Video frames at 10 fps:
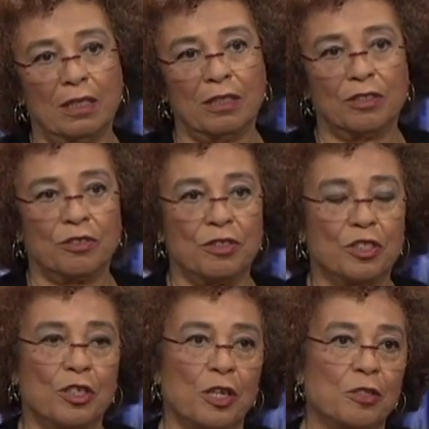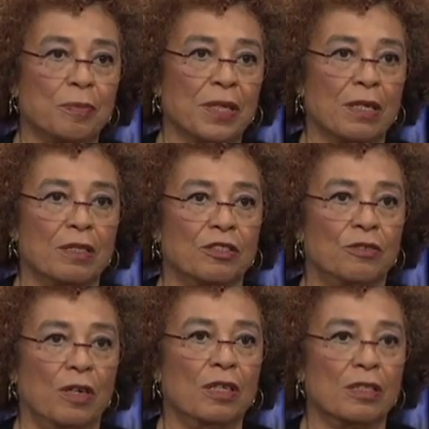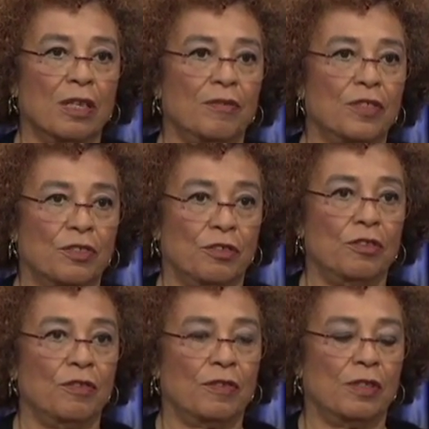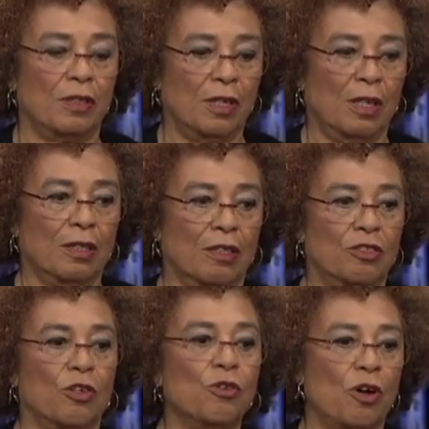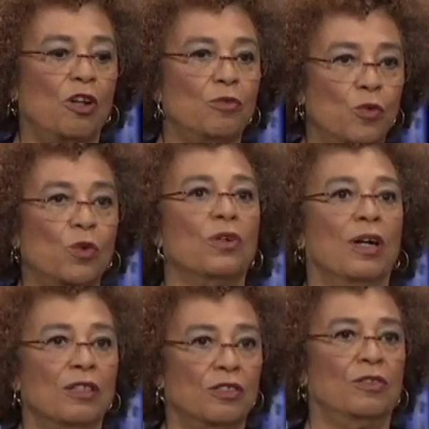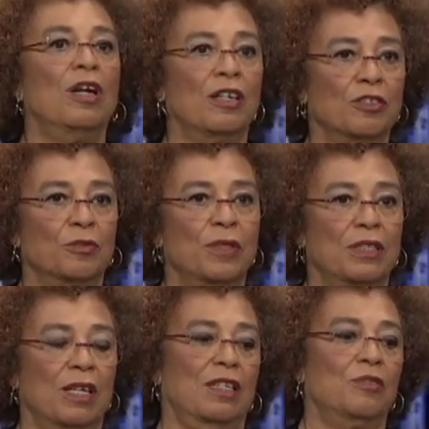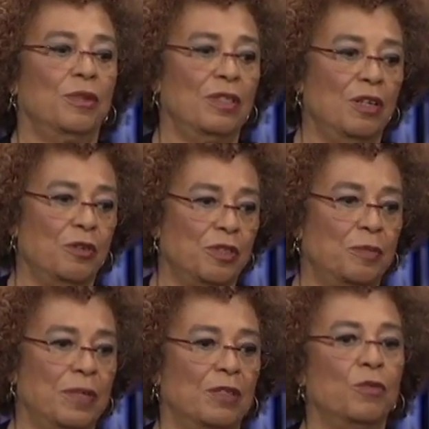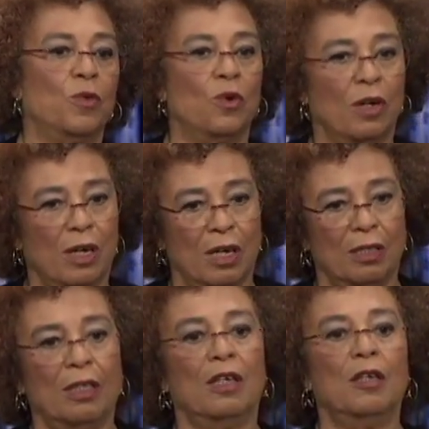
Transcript: in, certain states because drugs have served the the so-called war on drugs, which, as we know, has been a war on